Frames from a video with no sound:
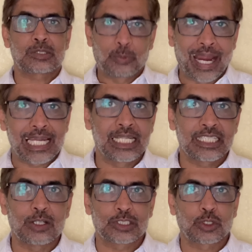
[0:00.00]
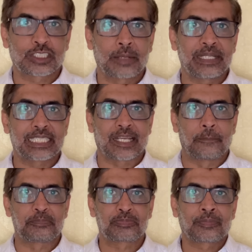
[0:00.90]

widely on social media.